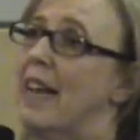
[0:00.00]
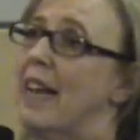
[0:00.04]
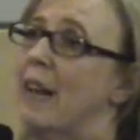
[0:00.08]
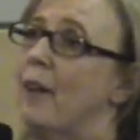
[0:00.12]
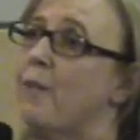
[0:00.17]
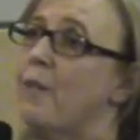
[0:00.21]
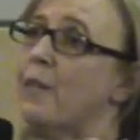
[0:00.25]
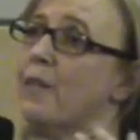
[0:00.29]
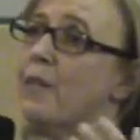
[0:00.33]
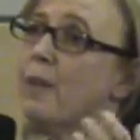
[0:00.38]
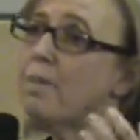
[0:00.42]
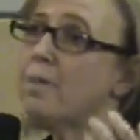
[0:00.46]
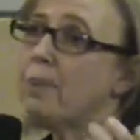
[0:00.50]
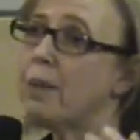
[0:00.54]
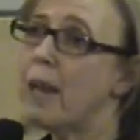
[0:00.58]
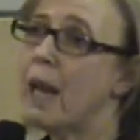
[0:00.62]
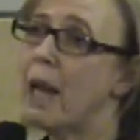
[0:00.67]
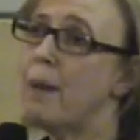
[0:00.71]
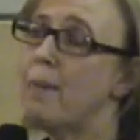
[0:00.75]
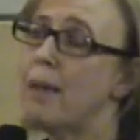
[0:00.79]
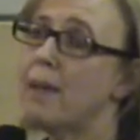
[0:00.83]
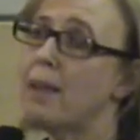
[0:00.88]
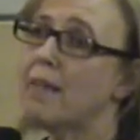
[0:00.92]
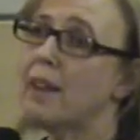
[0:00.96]
If it's a
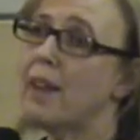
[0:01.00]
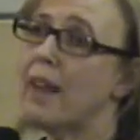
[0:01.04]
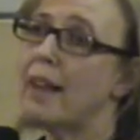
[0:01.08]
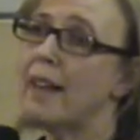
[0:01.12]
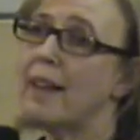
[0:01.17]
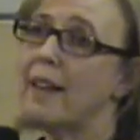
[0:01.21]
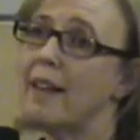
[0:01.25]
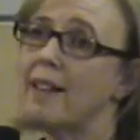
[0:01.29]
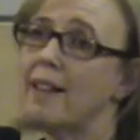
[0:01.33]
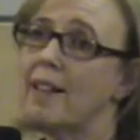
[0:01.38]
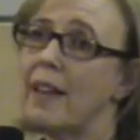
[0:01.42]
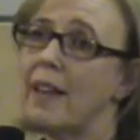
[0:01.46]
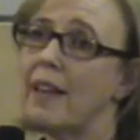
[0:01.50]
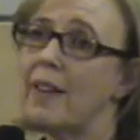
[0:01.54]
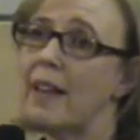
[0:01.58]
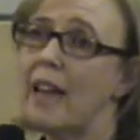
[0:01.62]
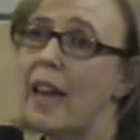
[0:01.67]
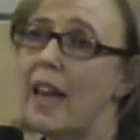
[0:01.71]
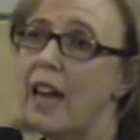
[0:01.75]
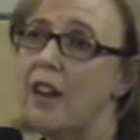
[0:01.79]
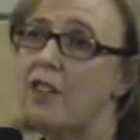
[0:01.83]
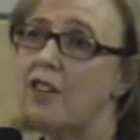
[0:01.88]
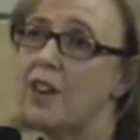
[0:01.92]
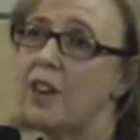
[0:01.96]
plebiscite, it's like the
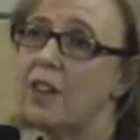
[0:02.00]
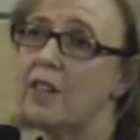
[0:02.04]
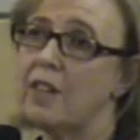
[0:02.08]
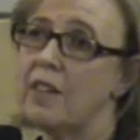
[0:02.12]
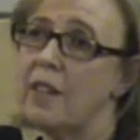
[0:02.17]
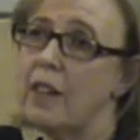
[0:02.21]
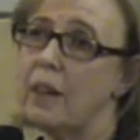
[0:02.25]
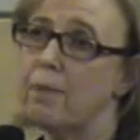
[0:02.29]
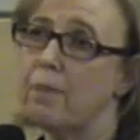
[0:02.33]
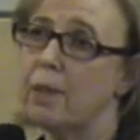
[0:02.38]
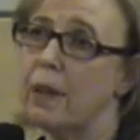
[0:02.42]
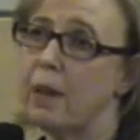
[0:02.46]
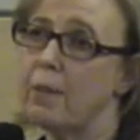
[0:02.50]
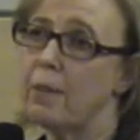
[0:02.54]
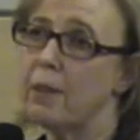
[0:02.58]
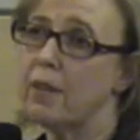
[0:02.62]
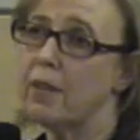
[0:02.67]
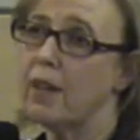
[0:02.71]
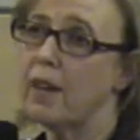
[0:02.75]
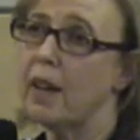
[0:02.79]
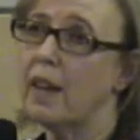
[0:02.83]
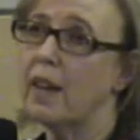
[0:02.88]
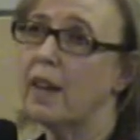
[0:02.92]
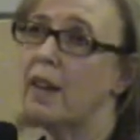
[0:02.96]
HST
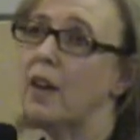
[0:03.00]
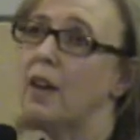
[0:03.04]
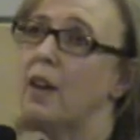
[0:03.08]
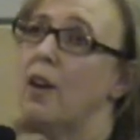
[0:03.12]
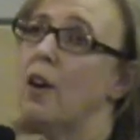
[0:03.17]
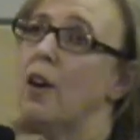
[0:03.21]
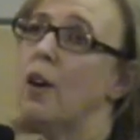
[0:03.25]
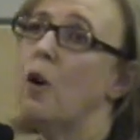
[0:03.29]
plebiscite,